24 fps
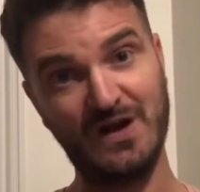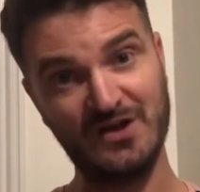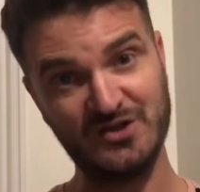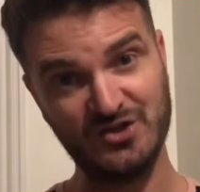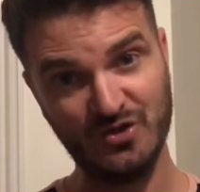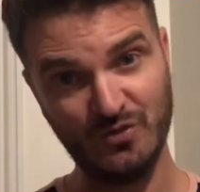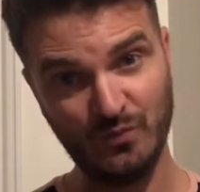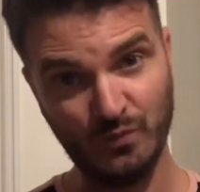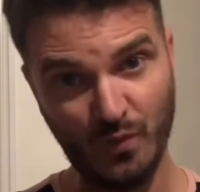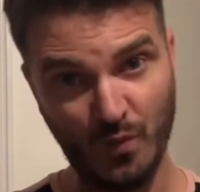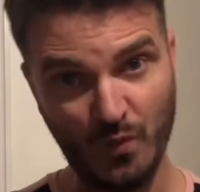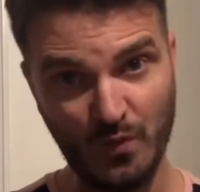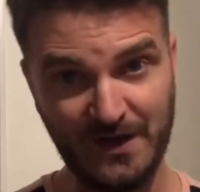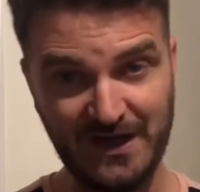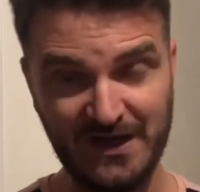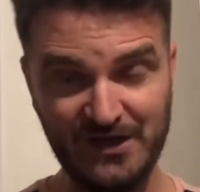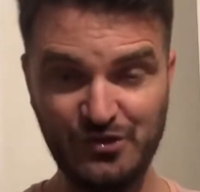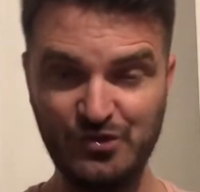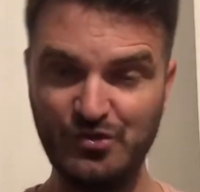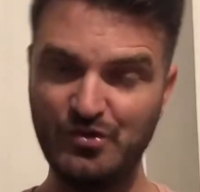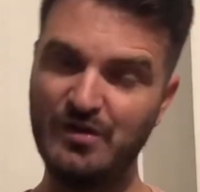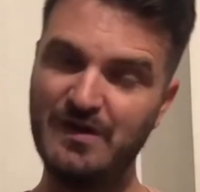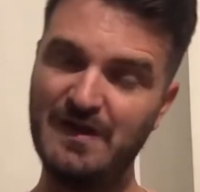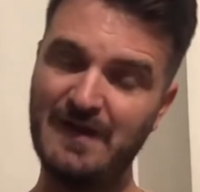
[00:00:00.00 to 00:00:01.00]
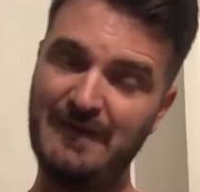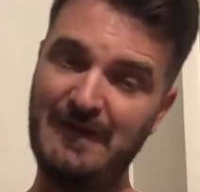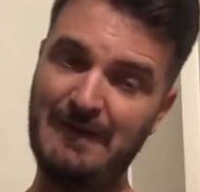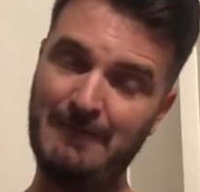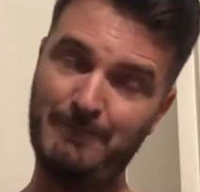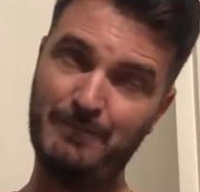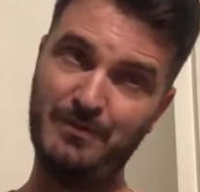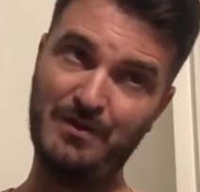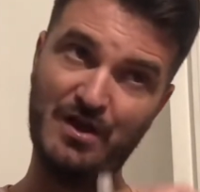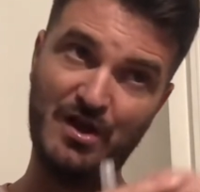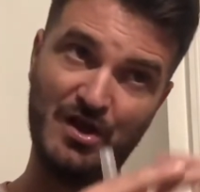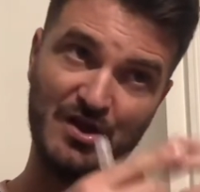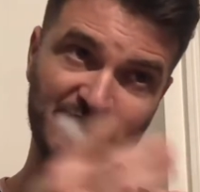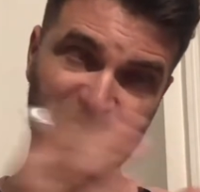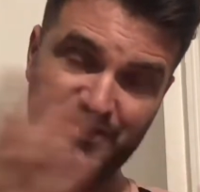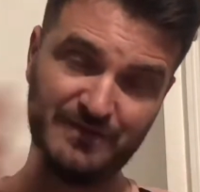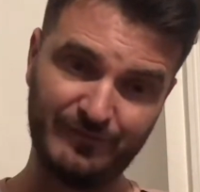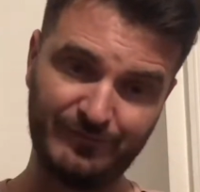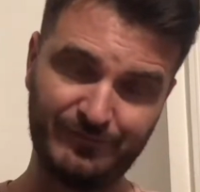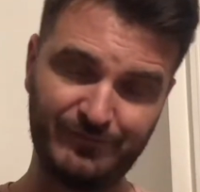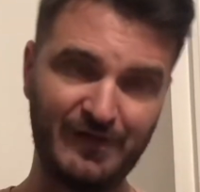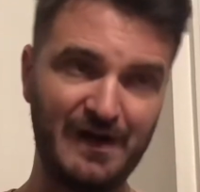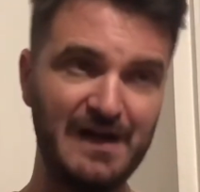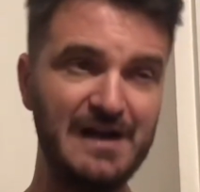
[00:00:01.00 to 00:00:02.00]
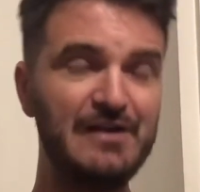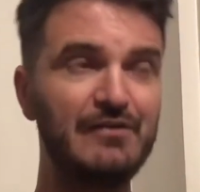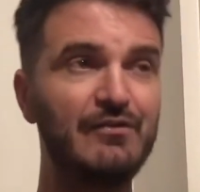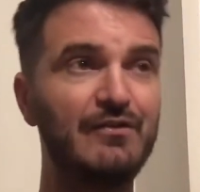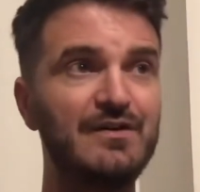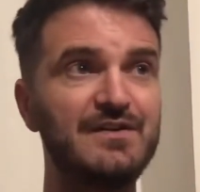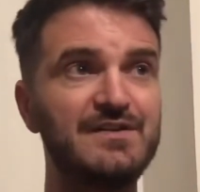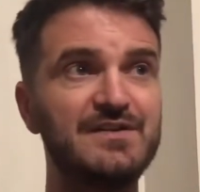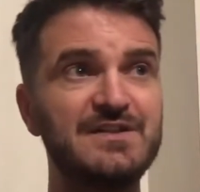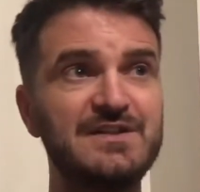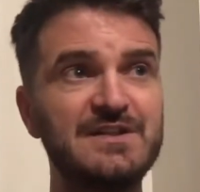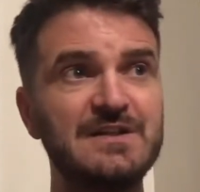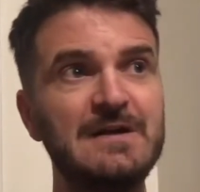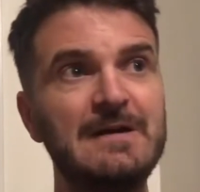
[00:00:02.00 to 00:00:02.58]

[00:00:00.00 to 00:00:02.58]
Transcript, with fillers: As you walk in, you get that blast of fragrance.